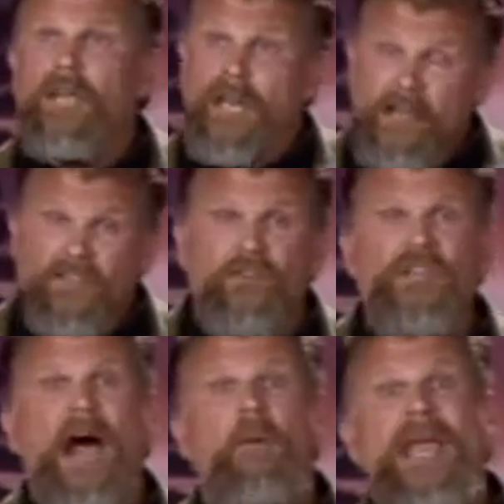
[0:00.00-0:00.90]
Okay, so
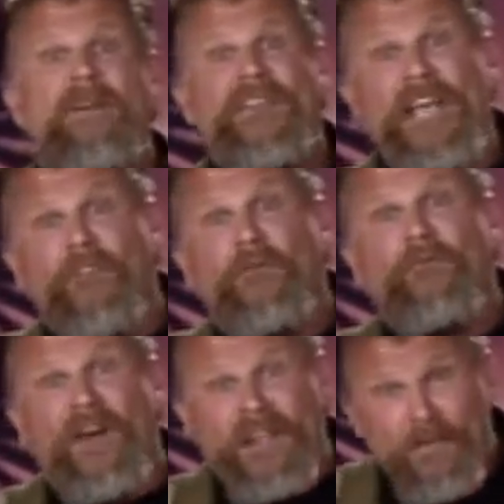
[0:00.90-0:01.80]
now we have another
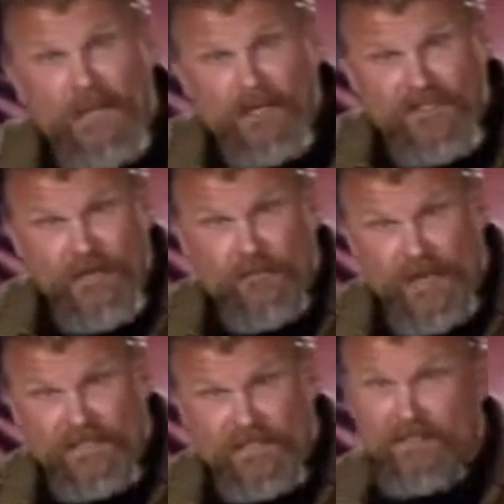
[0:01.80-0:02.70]
fundamental
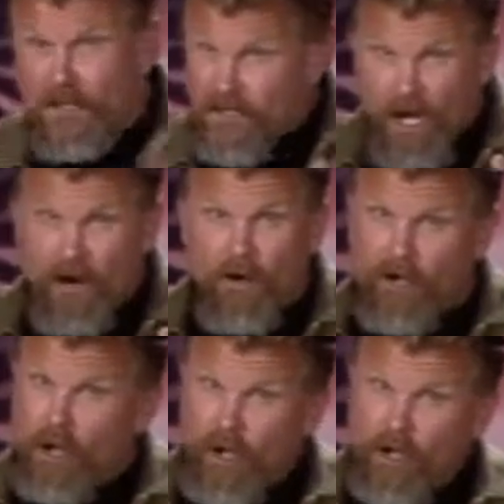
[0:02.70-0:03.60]
difference. No,
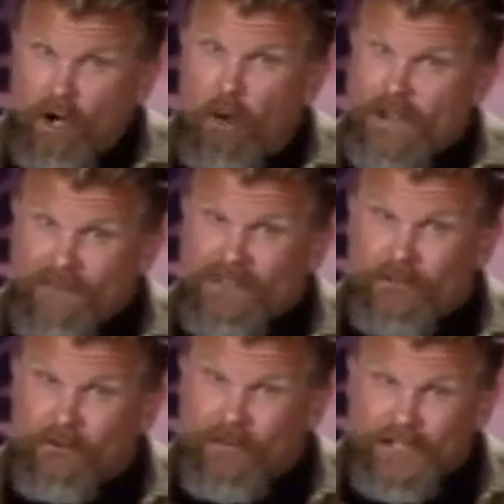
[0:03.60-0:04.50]
no, no, no, no. We have
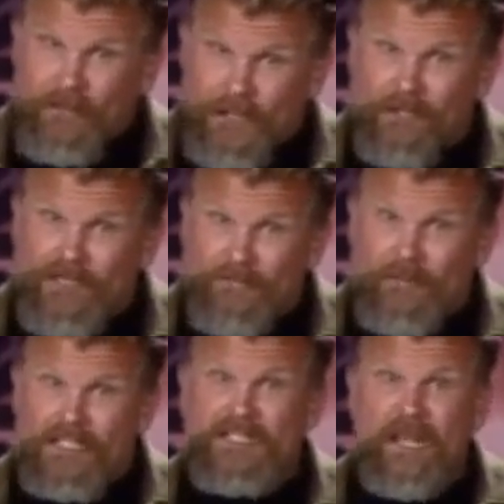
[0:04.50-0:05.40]
another fundamental
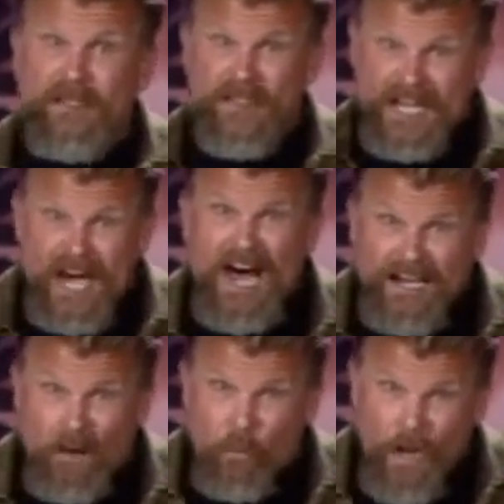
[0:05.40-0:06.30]
difference. The God
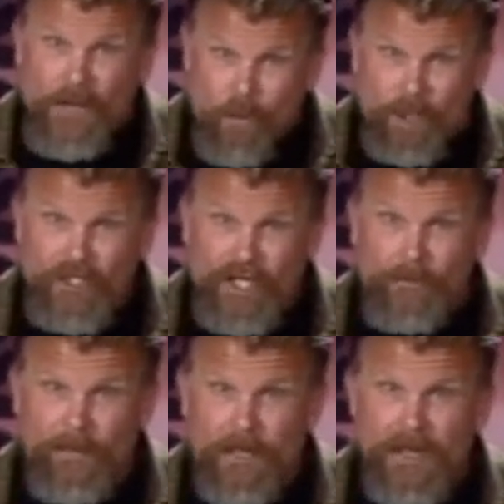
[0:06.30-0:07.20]
we
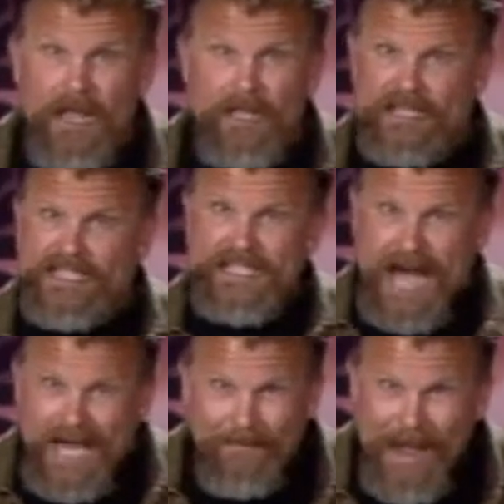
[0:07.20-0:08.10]
worship is
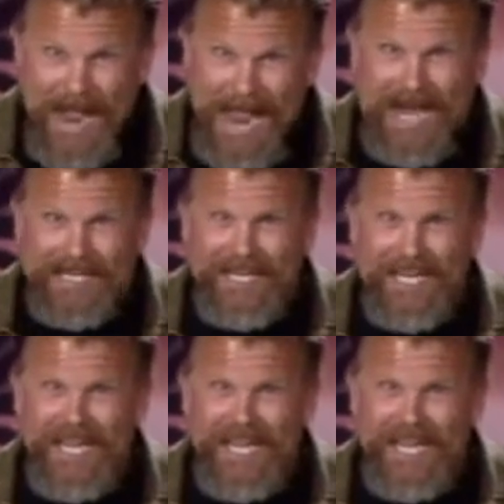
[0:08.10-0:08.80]
not a man.